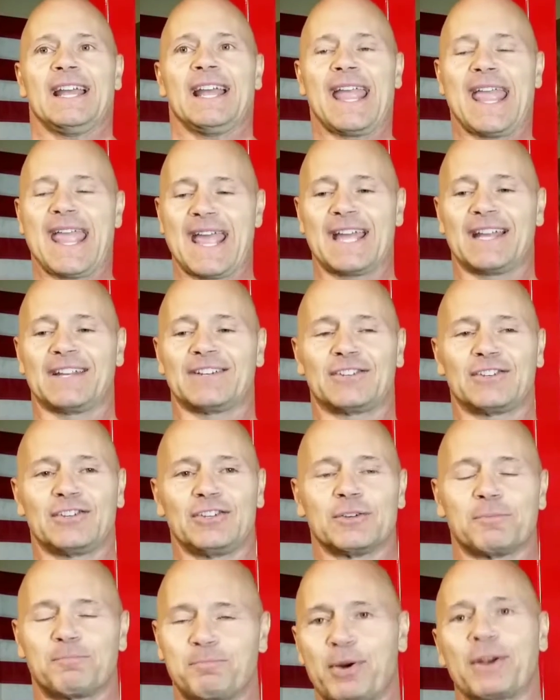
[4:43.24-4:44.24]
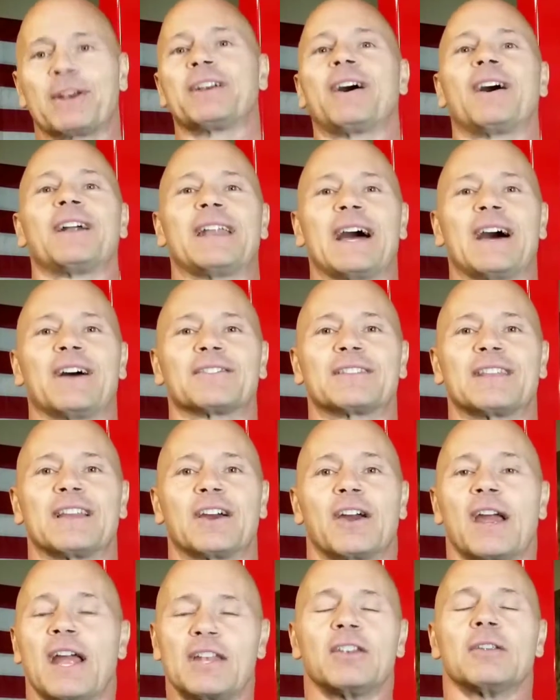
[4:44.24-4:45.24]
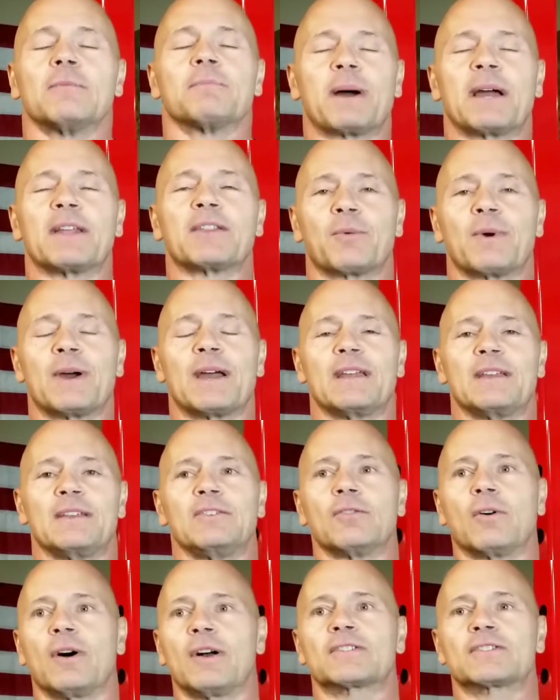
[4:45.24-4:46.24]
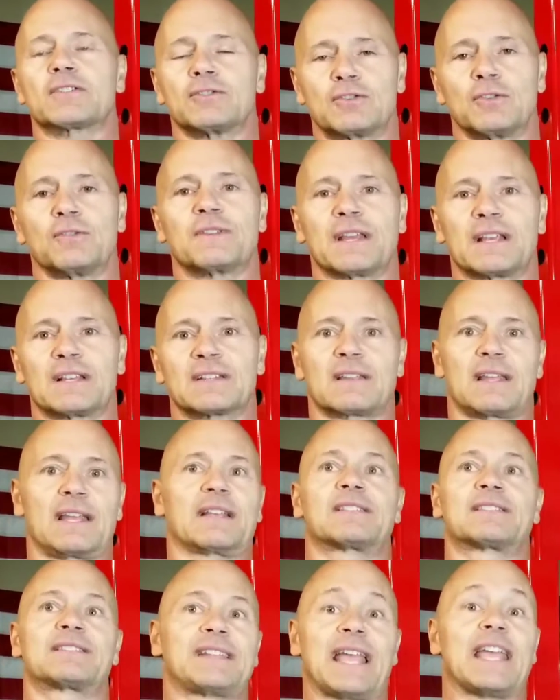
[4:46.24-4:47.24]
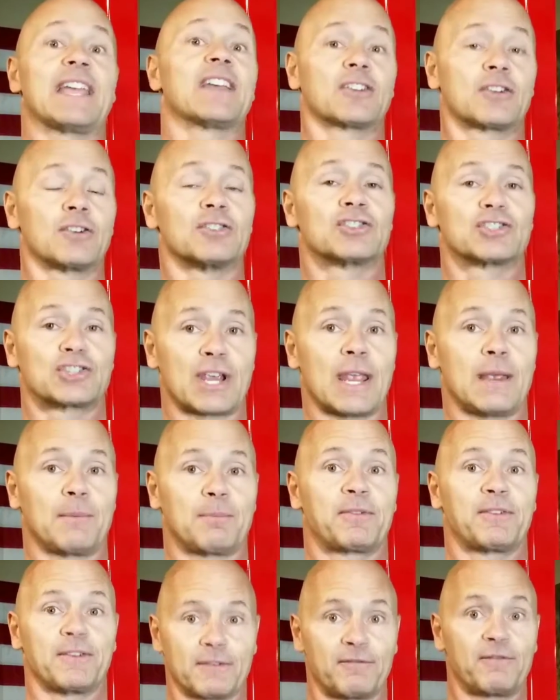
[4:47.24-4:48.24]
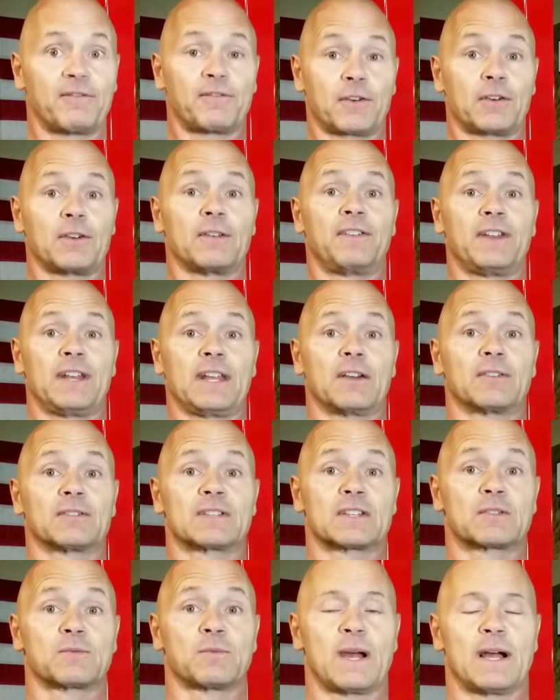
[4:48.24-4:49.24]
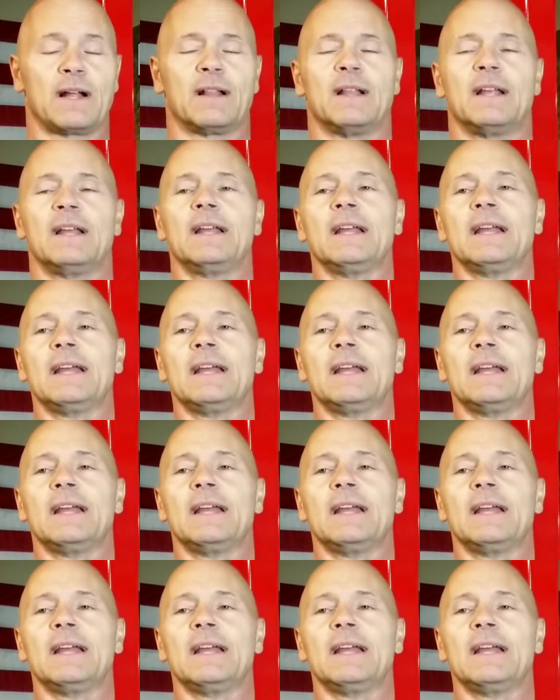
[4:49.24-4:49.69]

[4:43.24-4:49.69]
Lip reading: And you put it on out there. And by the way, you also do things like stay in good shape for your videos as well,